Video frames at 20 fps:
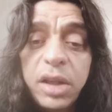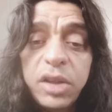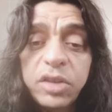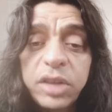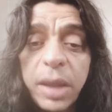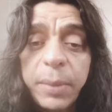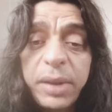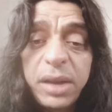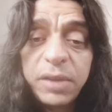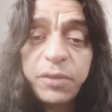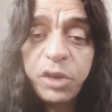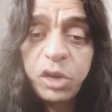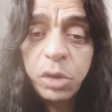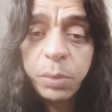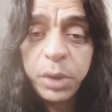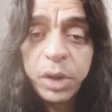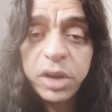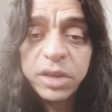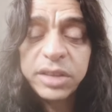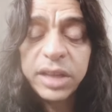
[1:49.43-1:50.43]
So I made this video
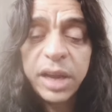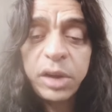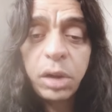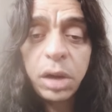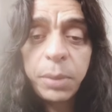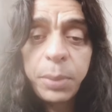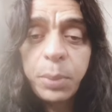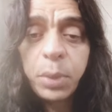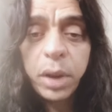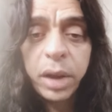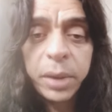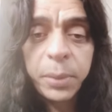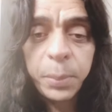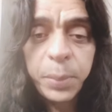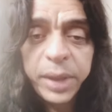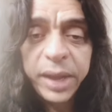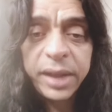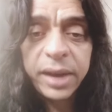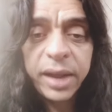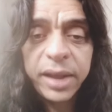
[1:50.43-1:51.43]
because I know a lot of people are in
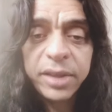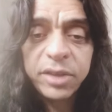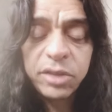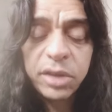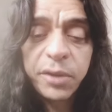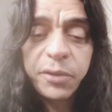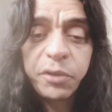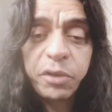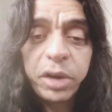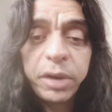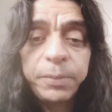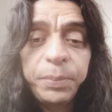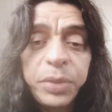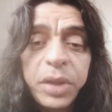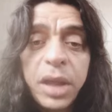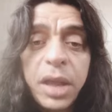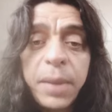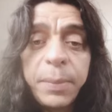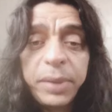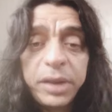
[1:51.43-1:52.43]
pain and suffering,
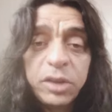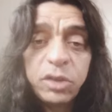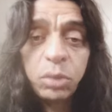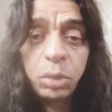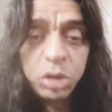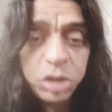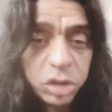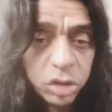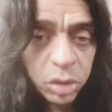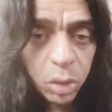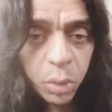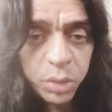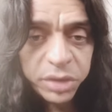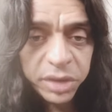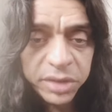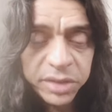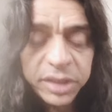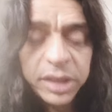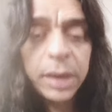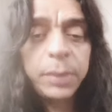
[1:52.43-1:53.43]
but the solution is always
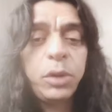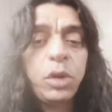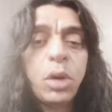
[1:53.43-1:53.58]
the same.